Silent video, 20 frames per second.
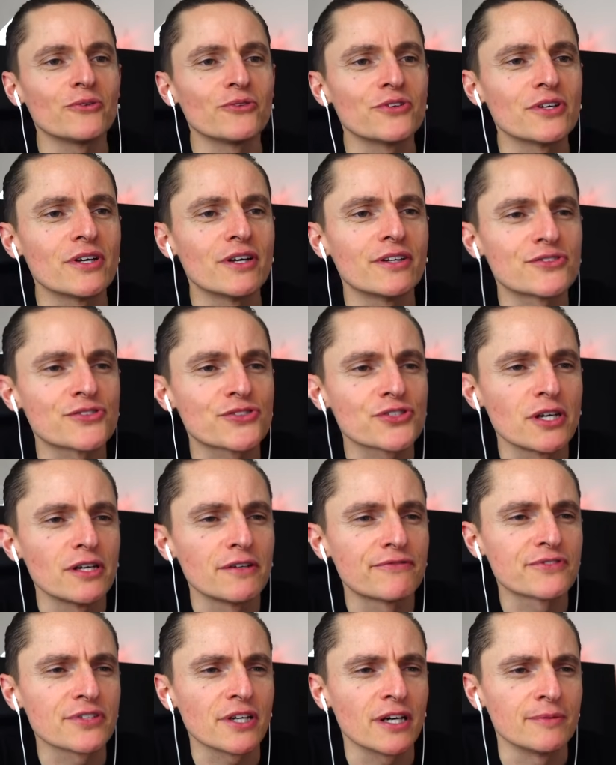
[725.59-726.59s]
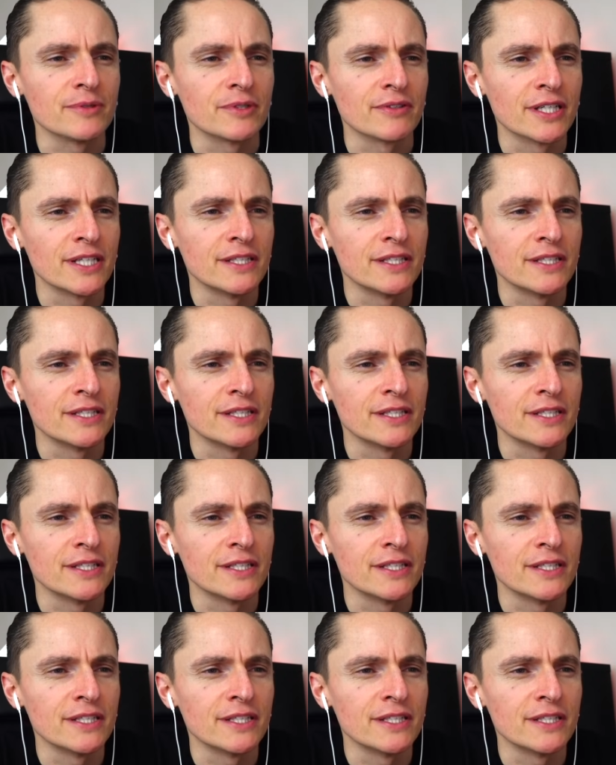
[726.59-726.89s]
The Surf Timer, right?